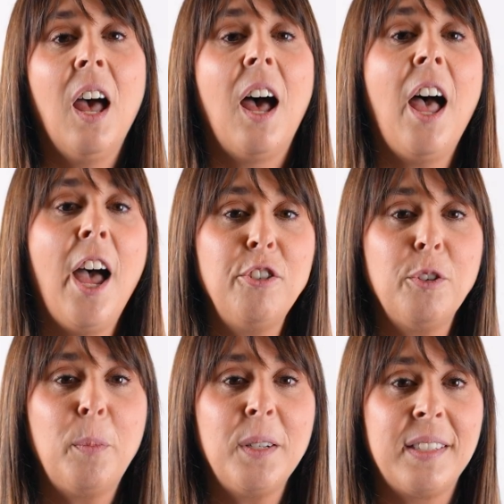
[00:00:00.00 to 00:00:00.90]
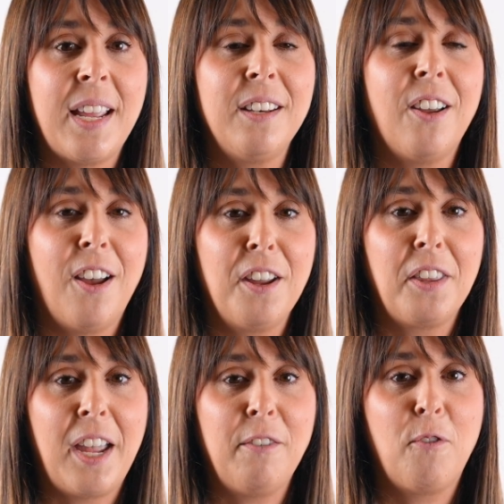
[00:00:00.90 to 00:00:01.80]
100%
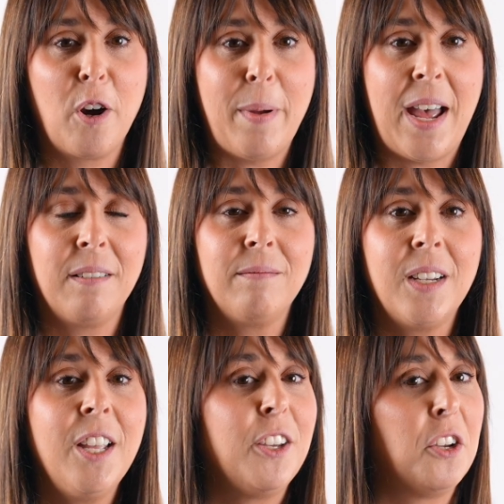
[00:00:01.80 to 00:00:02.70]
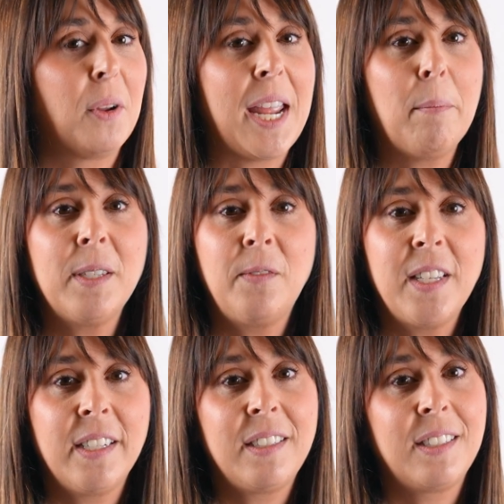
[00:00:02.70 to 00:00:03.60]
online format. No campus
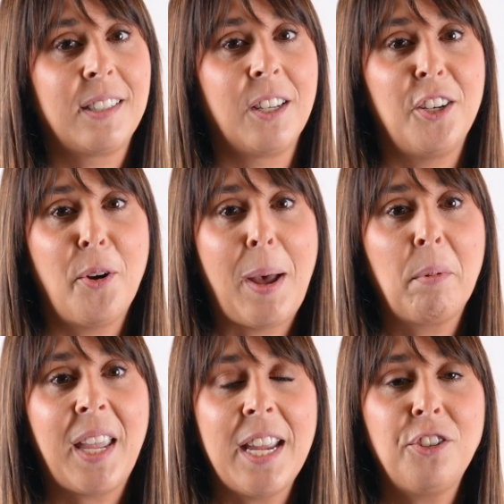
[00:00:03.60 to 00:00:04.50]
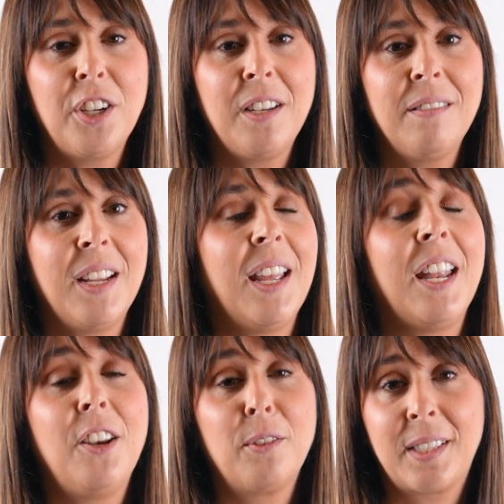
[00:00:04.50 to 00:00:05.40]
visits, no application,
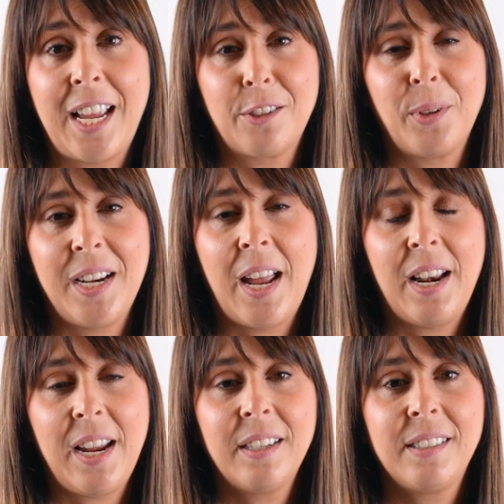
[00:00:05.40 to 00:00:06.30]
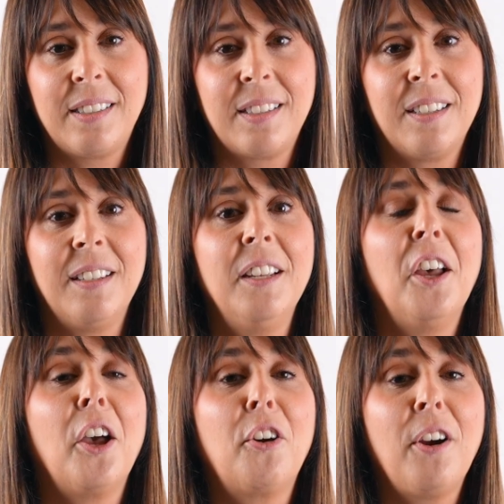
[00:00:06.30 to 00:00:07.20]
and no scheduling headaches.
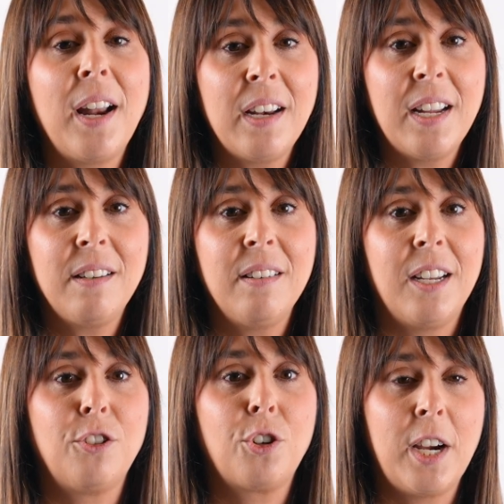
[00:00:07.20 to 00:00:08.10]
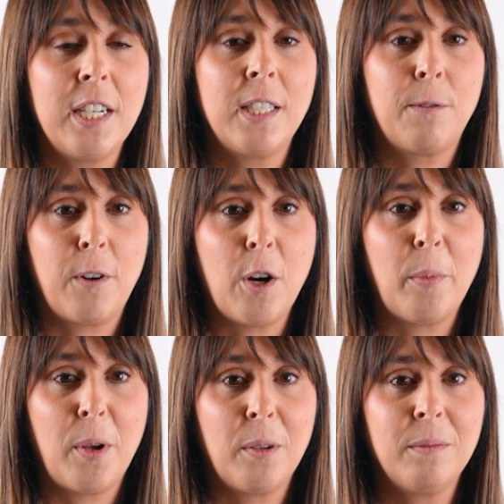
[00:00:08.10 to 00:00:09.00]
Accredited and
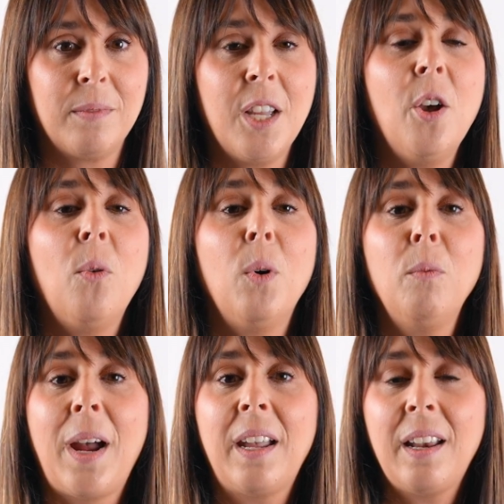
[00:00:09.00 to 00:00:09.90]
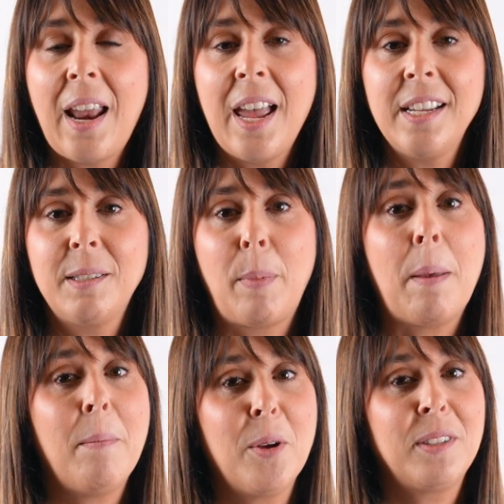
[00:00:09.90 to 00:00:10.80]
transferable. We're recognized
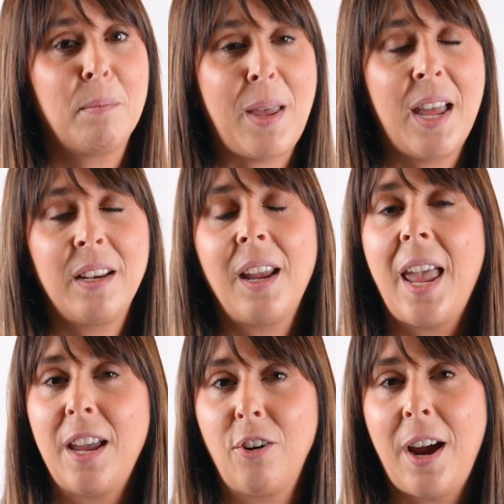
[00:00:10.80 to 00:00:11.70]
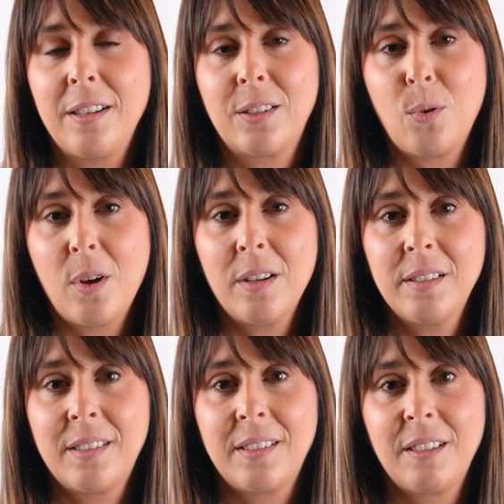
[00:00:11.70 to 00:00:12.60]
by most med and grad
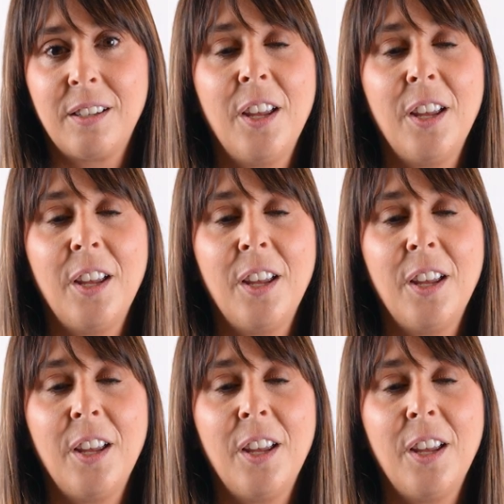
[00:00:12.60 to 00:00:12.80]
schools.